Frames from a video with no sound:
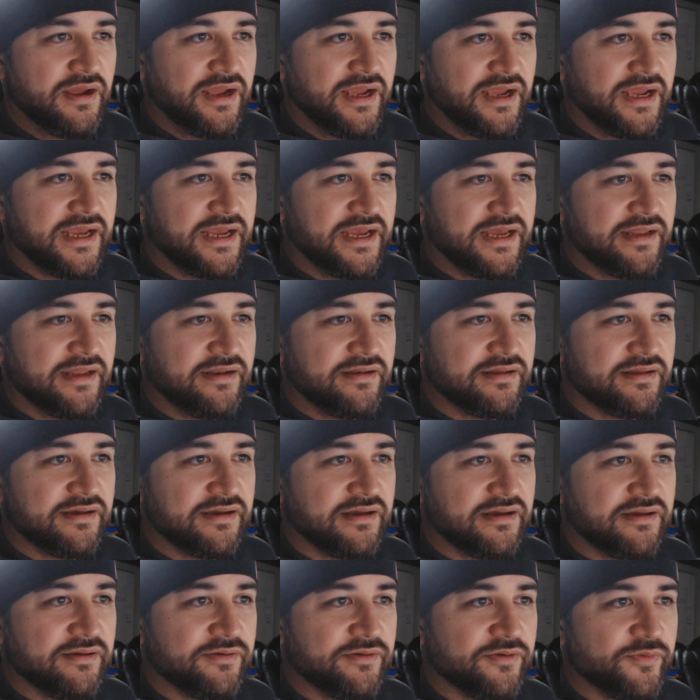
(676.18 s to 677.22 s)
And
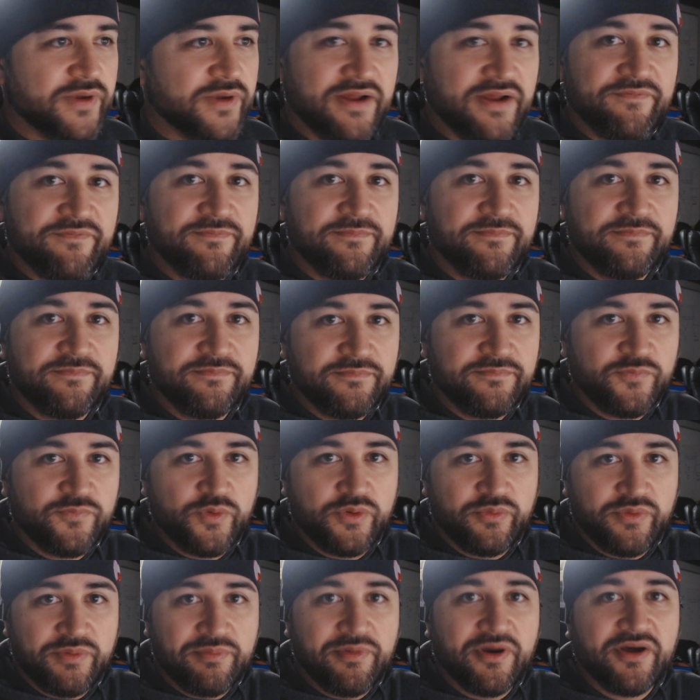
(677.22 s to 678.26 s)

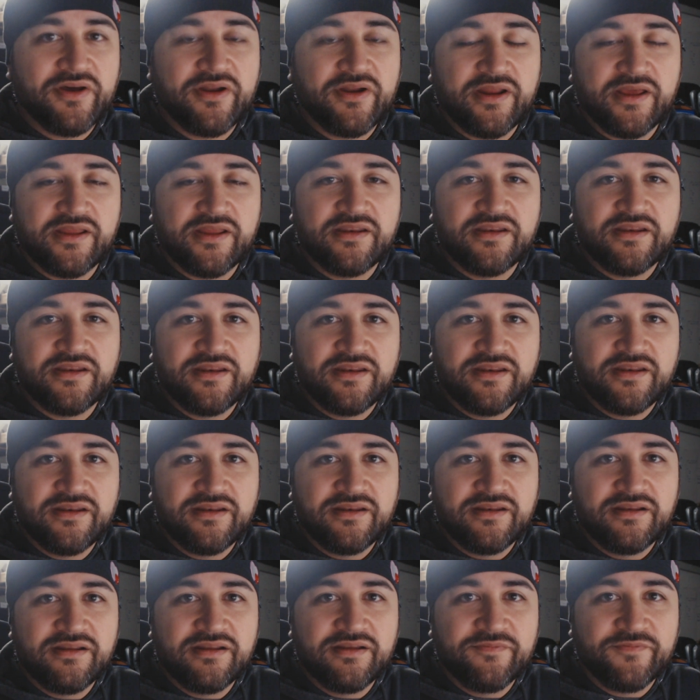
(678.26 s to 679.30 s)
when we bought it
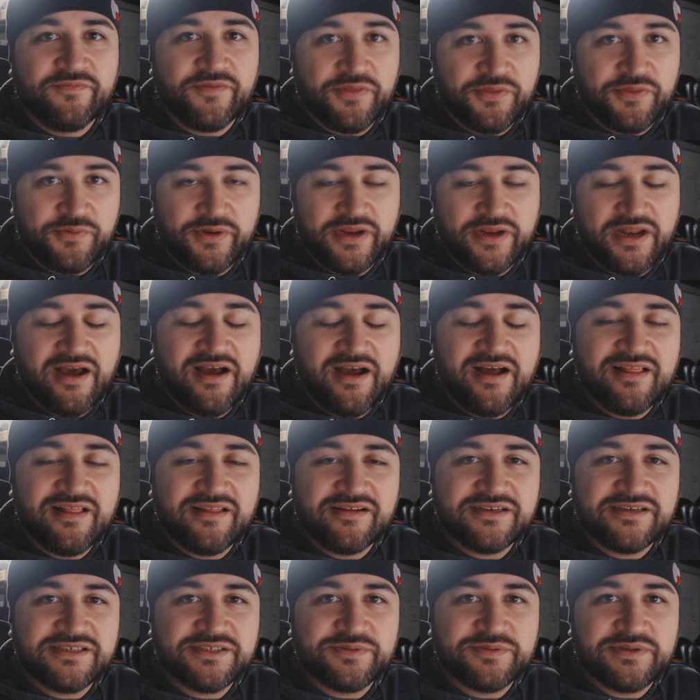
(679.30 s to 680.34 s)
for
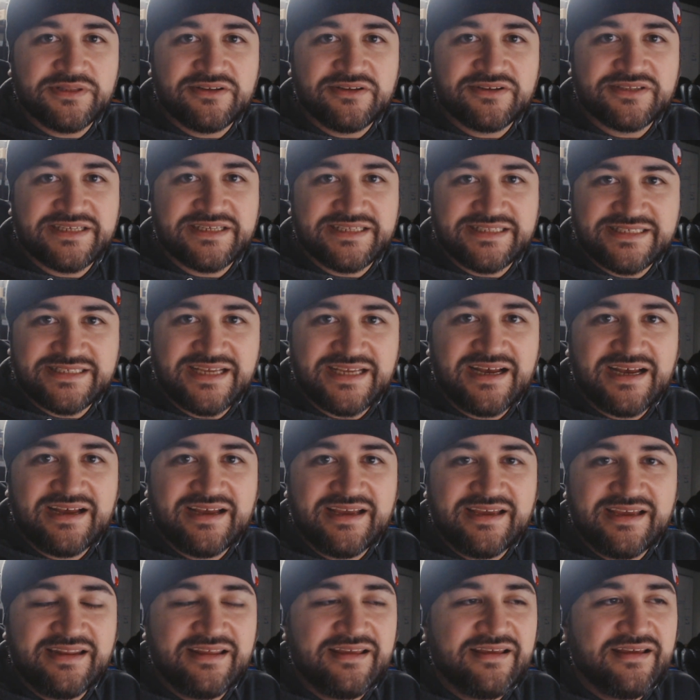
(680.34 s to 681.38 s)
$3, we looked
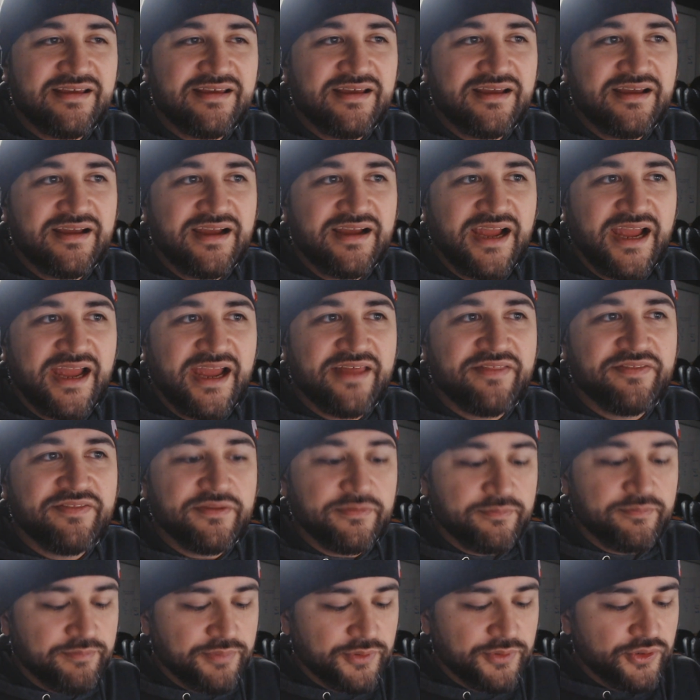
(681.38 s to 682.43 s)
inside, and
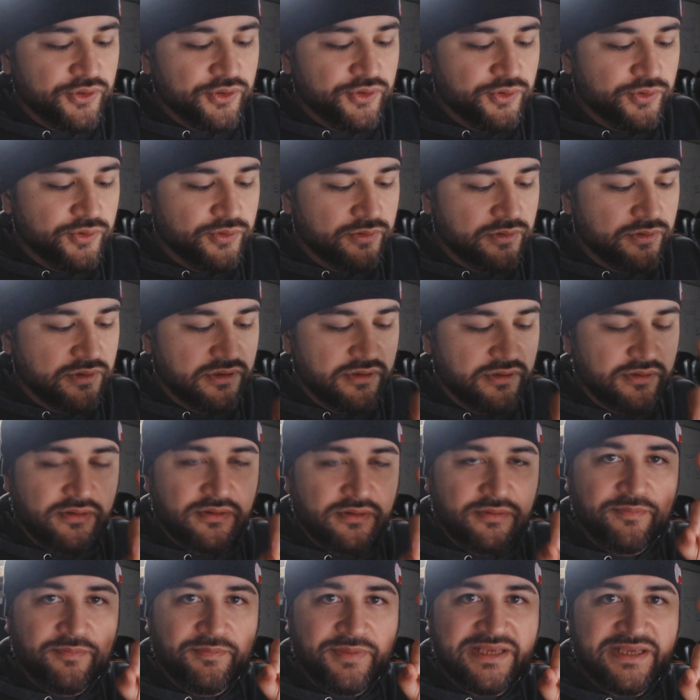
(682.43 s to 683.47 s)
the blue
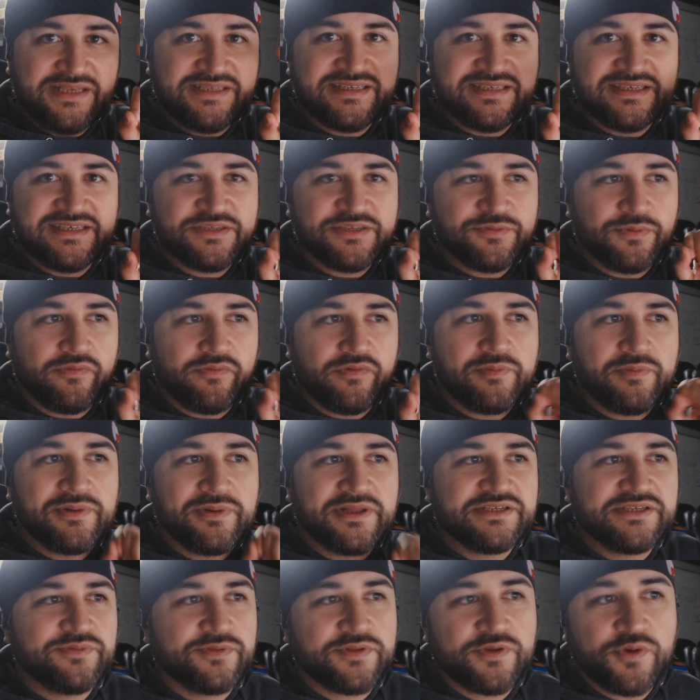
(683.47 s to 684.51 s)
pieces were
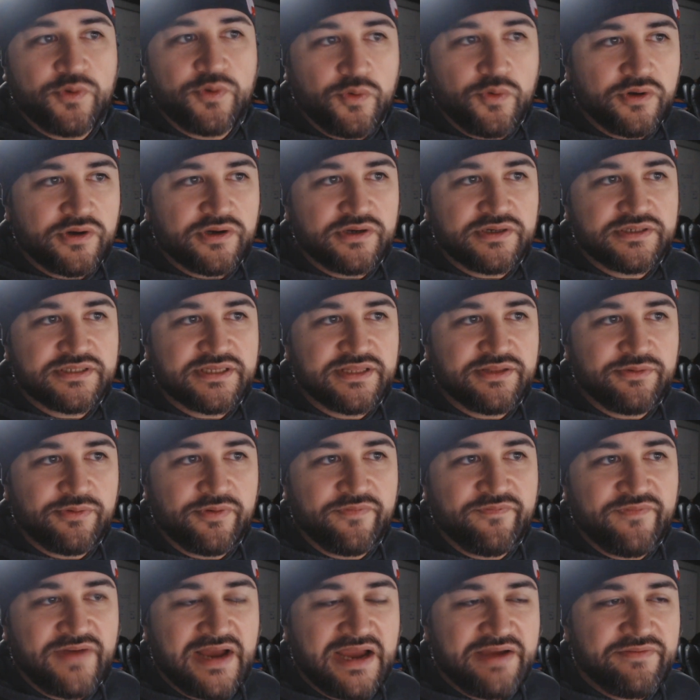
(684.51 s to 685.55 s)
replaced with quarters, and there
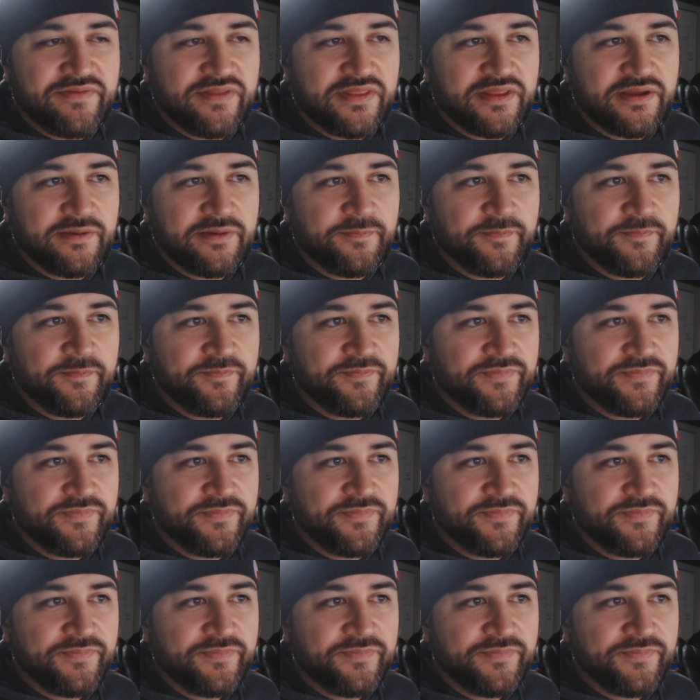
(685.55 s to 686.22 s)
were 5 of them.